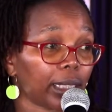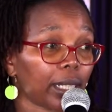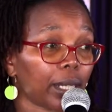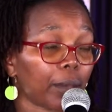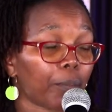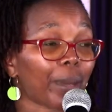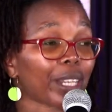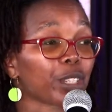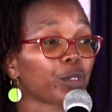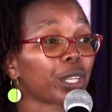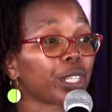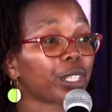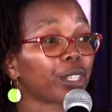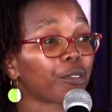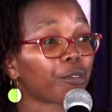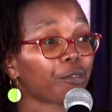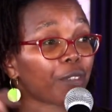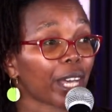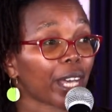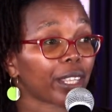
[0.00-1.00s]
But when your
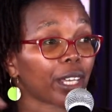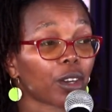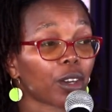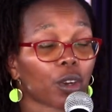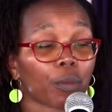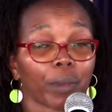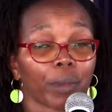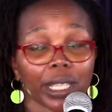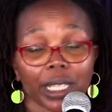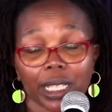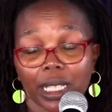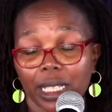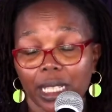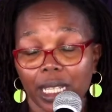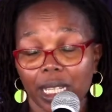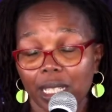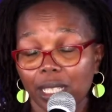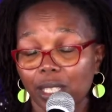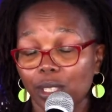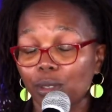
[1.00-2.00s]
father or mother
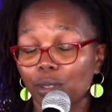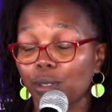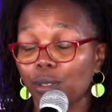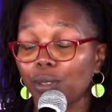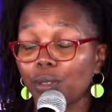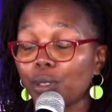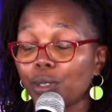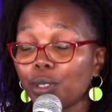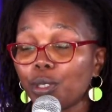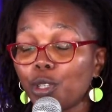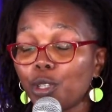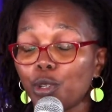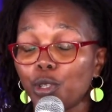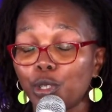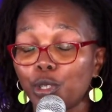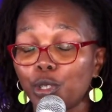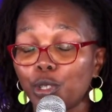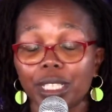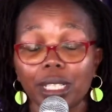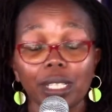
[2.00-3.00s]
does, you, you, you,
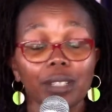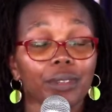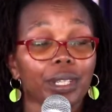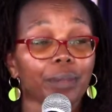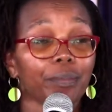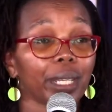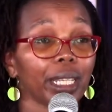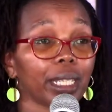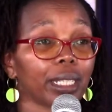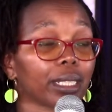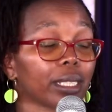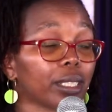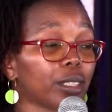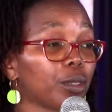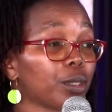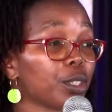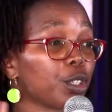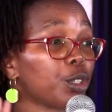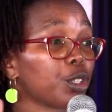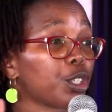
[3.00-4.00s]
still remain, you,
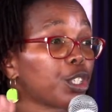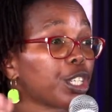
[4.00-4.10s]
you,